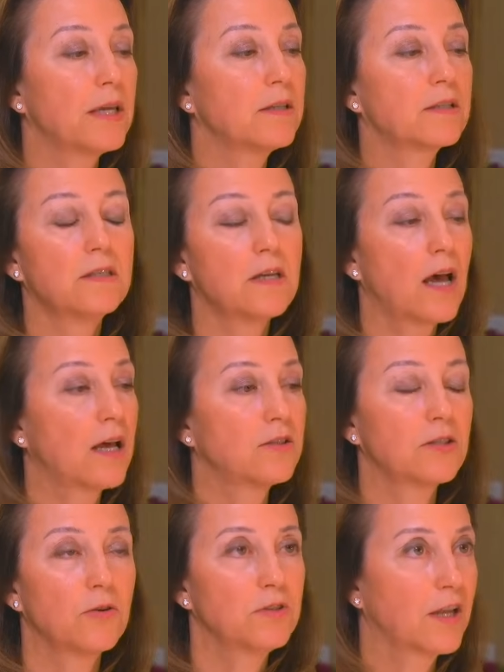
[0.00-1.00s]
It's
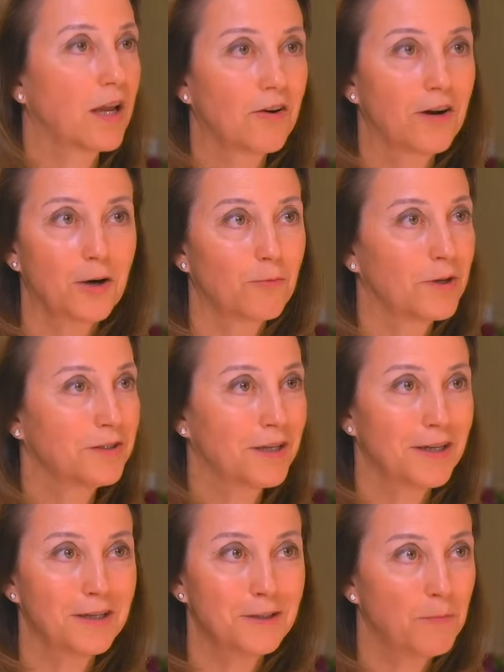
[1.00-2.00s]
not so scary or
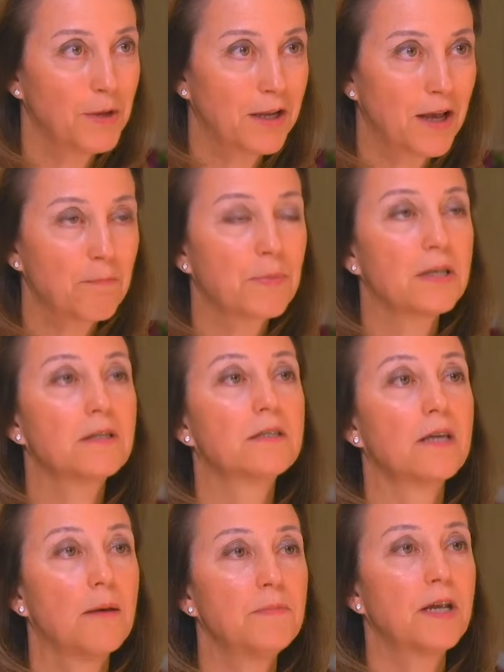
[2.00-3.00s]
risky to speak up, but
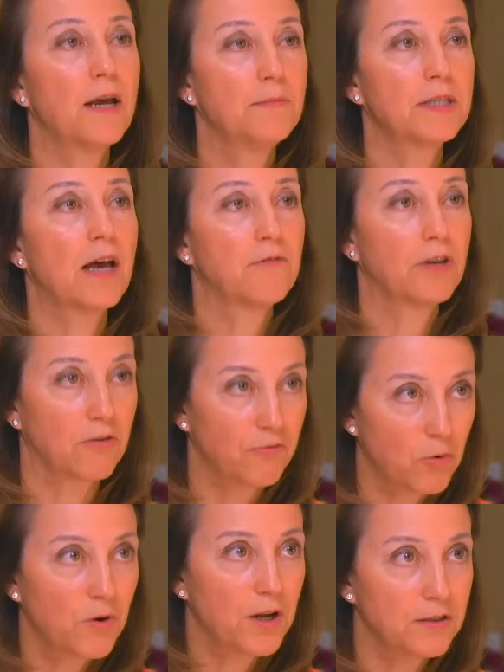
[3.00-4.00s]
sometimes having a
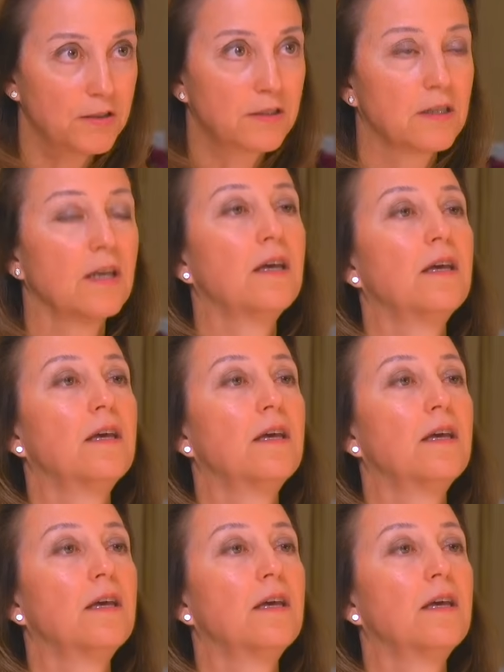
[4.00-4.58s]
voice